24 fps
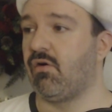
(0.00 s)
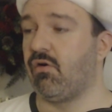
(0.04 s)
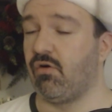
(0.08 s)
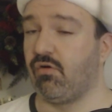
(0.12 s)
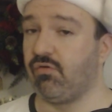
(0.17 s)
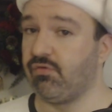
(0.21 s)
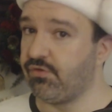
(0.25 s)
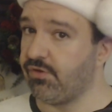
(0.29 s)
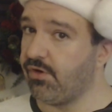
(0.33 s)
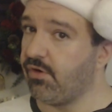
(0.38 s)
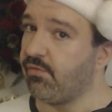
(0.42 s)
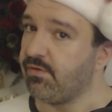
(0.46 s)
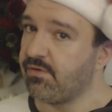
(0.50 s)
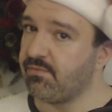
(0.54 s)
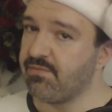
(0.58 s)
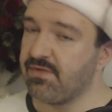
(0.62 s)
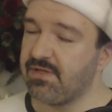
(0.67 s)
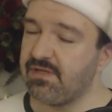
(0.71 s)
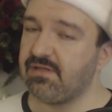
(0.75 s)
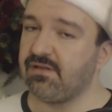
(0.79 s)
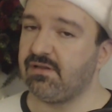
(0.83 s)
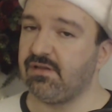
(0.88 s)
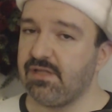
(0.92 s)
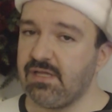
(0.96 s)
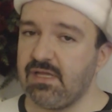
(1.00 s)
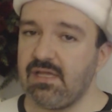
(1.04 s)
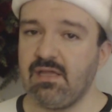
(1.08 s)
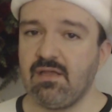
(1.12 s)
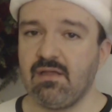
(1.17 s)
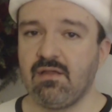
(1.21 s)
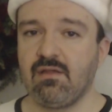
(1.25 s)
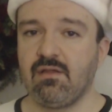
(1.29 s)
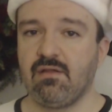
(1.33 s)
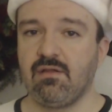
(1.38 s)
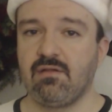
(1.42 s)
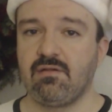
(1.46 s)
Although,
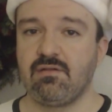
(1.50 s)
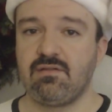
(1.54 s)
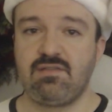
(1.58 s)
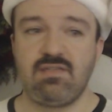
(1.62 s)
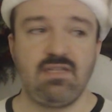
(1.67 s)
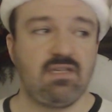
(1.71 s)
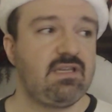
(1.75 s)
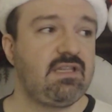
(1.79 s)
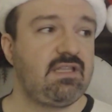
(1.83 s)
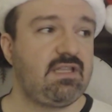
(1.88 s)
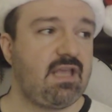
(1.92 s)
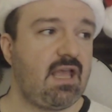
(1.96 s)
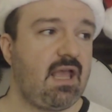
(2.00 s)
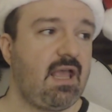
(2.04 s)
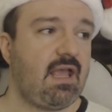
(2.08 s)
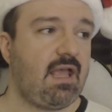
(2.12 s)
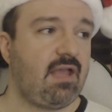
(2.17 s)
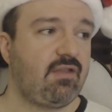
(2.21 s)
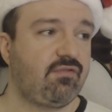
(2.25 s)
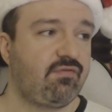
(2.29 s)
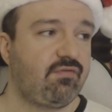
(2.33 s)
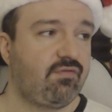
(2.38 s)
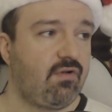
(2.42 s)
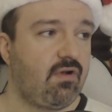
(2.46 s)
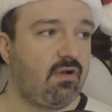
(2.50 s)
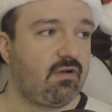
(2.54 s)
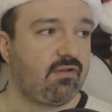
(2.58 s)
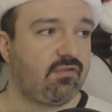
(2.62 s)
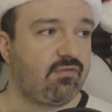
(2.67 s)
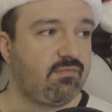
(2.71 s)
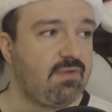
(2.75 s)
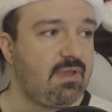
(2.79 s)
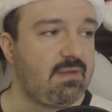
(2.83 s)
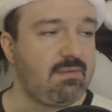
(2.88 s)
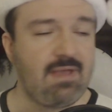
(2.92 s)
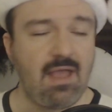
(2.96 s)
admittedly, didn't get as far
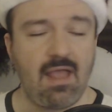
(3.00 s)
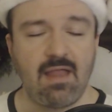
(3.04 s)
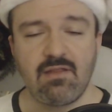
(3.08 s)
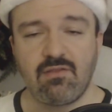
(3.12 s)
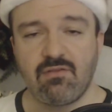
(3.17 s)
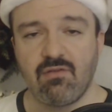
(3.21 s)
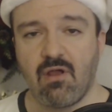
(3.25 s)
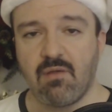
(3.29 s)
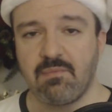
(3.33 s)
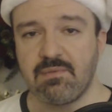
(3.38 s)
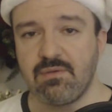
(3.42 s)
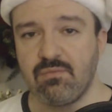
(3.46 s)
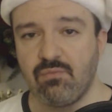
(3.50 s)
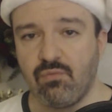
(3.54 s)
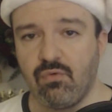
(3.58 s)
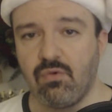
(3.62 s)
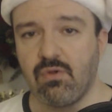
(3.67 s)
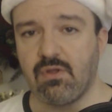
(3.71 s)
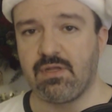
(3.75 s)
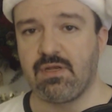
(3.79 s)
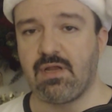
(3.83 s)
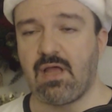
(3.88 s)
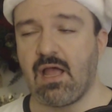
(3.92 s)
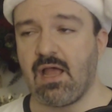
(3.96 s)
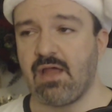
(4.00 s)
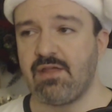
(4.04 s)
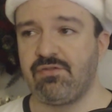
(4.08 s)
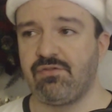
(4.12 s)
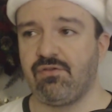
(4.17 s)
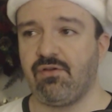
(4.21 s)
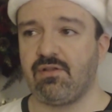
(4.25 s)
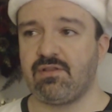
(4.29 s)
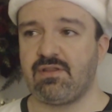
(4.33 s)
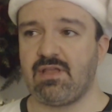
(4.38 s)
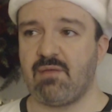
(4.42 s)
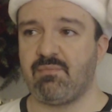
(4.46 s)
as maybe I thought we would. I
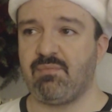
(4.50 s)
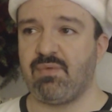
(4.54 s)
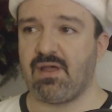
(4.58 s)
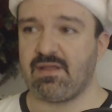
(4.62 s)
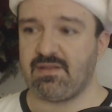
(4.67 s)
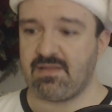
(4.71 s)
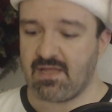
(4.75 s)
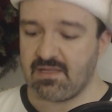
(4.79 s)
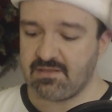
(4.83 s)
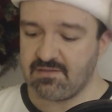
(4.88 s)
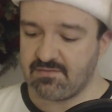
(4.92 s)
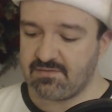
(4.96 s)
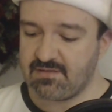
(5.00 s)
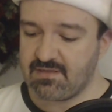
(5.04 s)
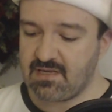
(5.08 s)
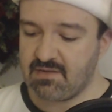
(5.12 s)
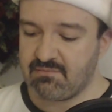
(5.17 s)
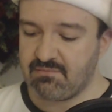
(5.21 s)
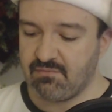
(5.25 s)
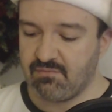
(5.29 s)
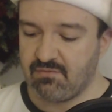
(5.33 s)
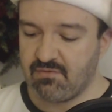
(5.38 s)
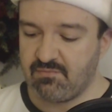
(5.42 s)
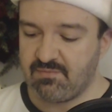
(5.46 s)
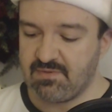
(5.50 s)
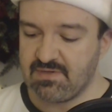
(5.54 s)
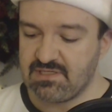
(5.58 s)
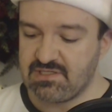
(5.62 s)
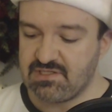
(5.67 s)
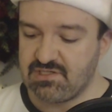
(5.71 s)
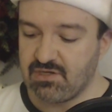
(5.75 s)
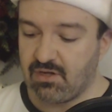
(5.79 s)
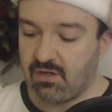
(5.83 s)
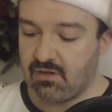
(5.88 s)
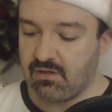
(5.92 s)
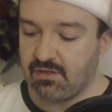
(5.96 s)
thought that by the end of today, we would have
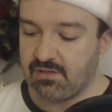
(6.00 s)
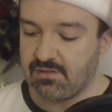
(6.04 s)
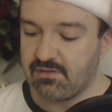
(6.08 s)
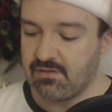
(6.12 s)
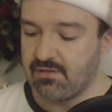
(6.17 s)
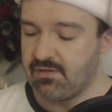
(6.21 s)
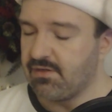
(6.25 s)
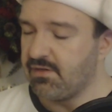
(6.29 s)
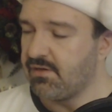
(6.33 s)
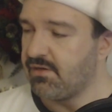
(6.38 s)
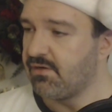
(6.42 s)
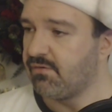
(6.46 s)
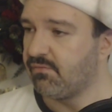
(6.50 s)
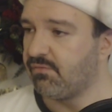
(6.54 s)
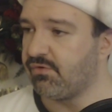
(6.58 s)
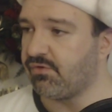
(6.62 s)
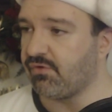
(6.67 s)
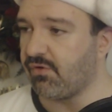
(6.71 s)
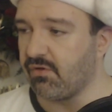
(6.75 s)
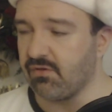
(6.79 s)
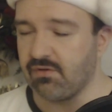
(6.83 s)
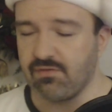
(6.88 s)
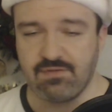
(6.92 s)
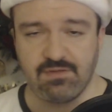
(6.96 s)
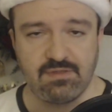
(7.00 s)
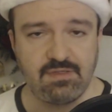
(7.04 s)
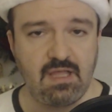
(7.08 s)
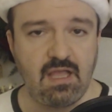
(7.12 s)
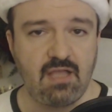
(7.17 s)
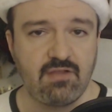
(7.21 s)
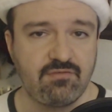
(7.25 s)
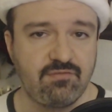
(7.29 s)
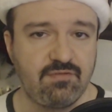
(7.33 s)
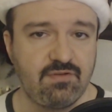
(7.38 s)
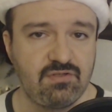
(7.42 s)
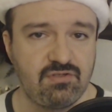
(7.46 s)
been done with all of the
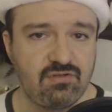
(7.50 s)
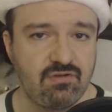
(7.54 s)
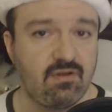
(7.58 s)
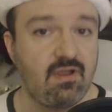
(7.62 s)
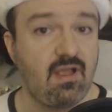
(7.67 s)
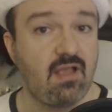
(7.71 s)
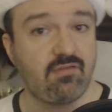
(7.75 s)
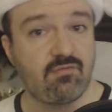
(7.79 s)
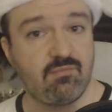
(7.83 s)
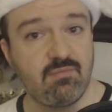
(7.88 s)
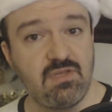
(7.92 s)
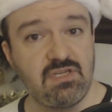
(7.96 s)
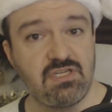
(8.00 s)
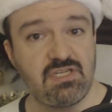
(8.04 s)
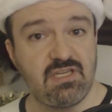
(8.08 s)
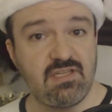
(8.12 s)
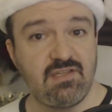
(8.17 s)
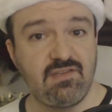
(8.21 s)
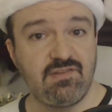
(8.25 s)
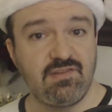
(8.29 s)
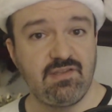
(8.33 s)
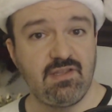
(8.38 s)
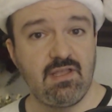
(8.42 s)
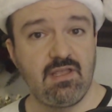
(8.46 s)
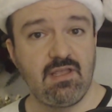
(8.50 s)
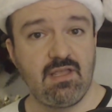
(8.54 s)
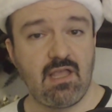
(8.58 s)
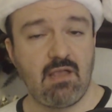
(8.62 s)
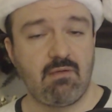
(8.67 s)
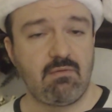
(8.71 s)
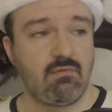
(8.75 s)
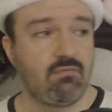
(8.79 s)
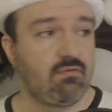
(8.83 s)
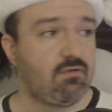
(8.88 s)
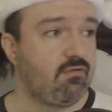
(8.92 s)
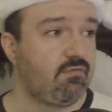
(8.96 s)
Las Venturas missions,
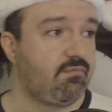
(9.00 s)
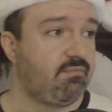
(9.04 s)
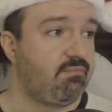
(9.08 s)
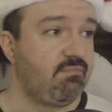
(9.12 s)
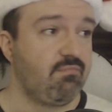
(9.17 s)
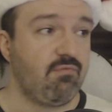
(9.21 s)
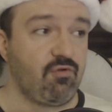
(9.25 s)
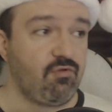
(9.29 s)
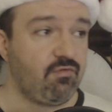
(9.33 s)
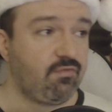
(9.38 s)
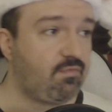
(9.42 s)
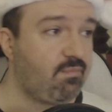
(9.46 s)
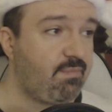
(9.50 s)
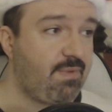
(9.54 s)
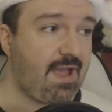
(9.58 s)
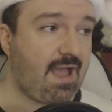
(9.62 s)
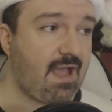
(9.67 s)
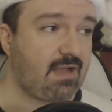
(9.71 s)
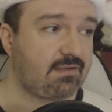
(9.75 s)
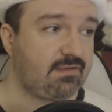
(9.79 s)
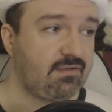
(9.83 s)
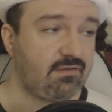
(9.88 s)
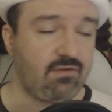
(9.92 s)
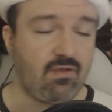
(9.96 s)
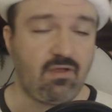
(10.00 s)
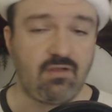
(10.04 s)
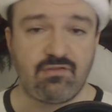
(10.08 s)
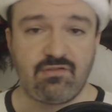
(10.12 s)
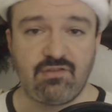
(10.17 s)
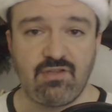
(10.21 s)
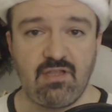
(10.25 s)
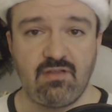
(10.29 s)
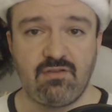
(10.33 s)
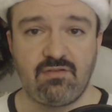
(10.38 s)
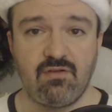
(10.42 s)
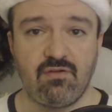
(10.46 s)
and we would have moved back to Los
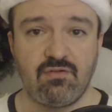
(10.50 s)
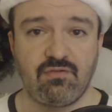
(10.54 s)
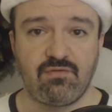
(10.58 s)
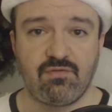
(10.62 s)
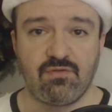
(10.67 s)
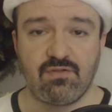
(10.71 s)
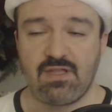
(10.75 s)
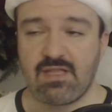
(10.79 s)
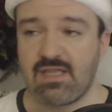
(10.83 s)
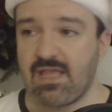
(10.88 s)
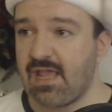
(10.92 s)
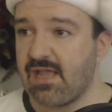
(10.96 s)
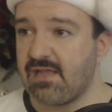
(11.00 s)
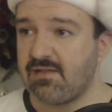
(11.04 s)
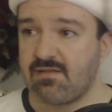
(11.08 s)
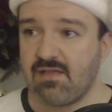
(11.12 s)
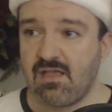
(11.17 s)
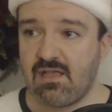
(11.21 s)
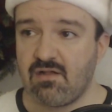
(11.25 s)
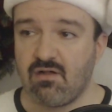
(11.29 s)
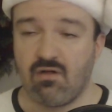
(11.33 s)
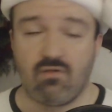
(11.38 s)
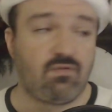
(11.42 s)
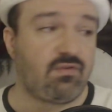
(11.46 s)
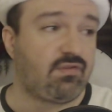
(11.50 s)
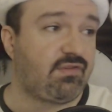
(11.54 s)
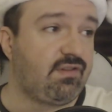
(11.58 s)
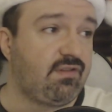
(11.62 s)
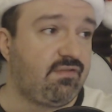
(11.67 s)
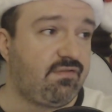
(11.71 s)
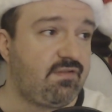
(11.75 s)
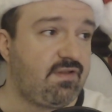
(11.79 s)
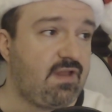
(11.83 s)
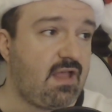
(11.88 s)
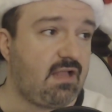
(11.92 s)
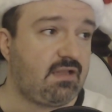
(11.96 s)
Santos for the gang takeovers and
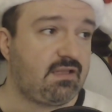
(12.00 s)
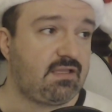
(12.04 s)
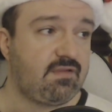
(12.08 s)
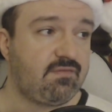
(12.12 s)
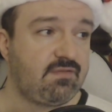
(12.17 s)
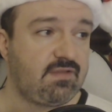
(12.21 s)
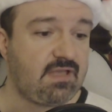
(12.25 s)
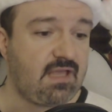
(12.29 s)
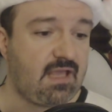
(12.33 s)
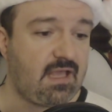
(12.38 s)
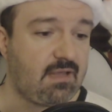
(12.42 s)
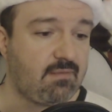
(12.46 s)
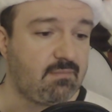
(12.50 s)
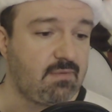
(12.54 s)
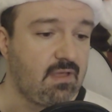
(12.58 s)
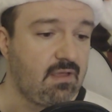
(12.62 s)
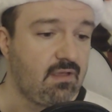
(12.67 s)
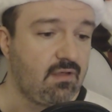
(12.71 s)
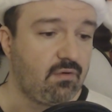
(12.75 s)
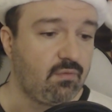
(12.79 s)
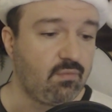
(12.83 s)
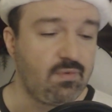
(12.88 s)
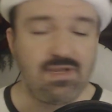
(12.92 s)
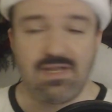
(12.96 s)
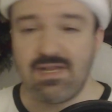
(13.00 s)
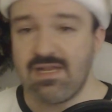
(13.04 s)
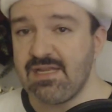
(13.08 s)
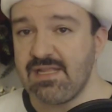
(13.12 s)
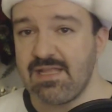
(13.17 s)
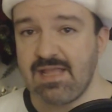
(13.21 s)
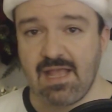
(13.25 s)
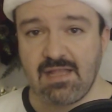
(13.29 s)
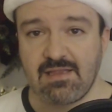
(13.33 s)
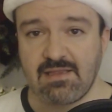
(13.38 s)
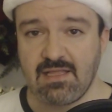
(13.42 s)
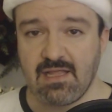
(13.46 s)
the finale of the game. We
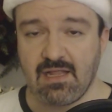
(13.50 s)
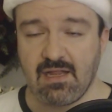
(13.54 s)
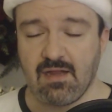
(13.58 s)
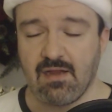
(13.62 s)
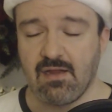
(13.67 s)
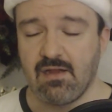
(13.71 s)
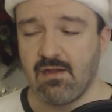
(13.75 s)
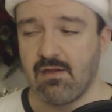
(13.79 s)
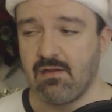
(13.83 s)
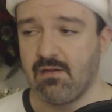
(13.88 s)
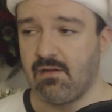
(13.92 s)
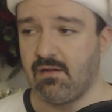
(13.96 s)
didn't get there.